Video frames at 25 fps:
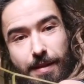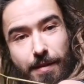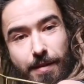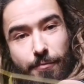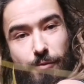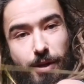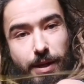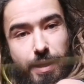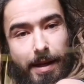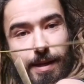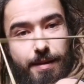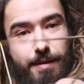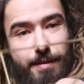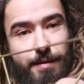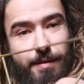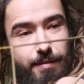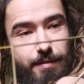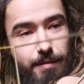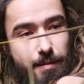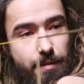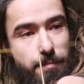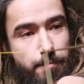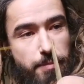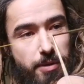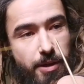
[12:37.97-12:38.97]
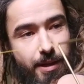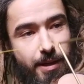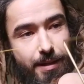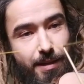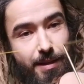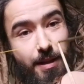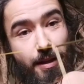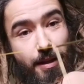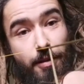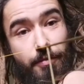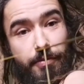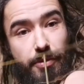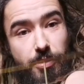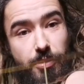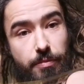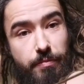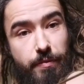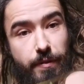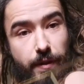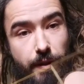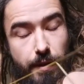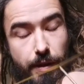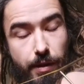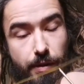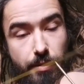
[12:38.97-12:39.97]
Every end is the beginning of
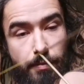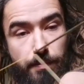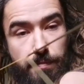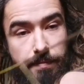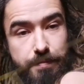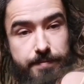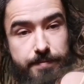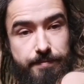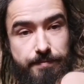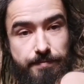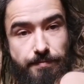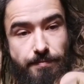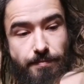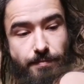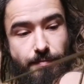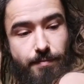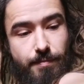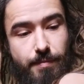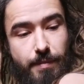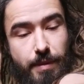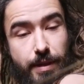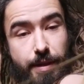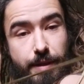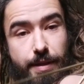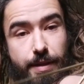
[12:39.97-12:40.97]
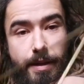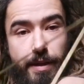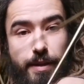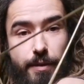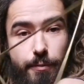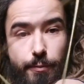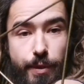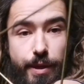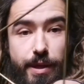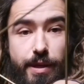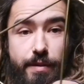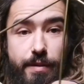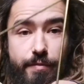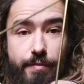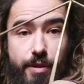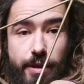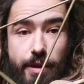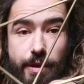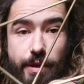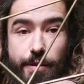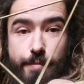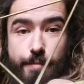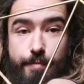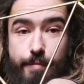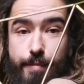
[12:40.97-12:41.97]
something new. And here we have
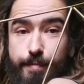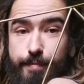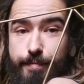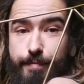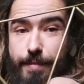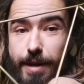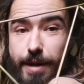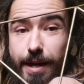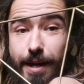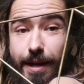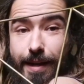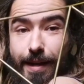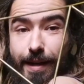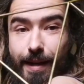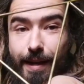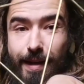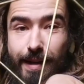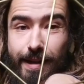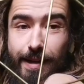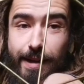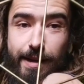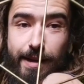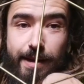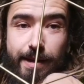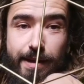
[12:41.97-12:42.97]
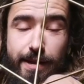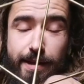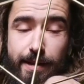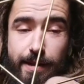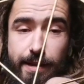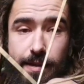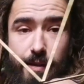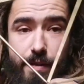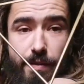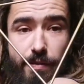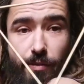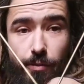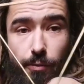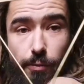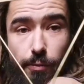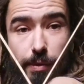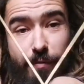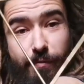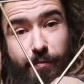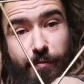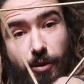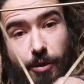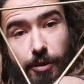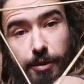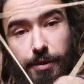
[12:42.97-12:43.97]
another eye. So
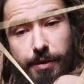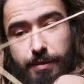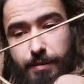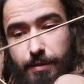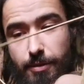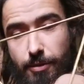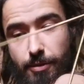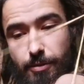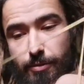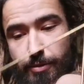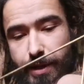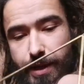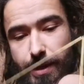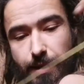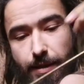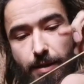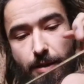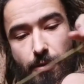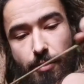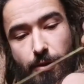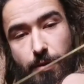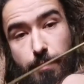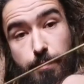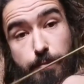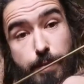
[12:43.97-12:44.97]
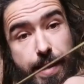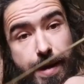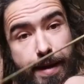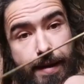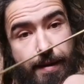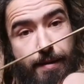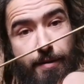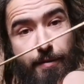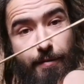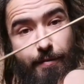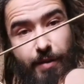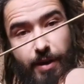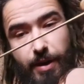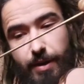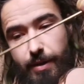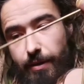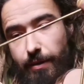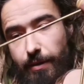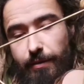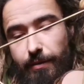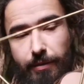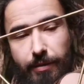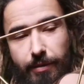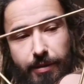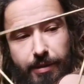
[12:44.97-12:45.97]
we've got already our pair of
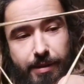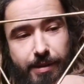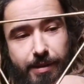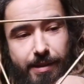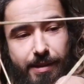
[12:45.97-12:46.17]
eyes.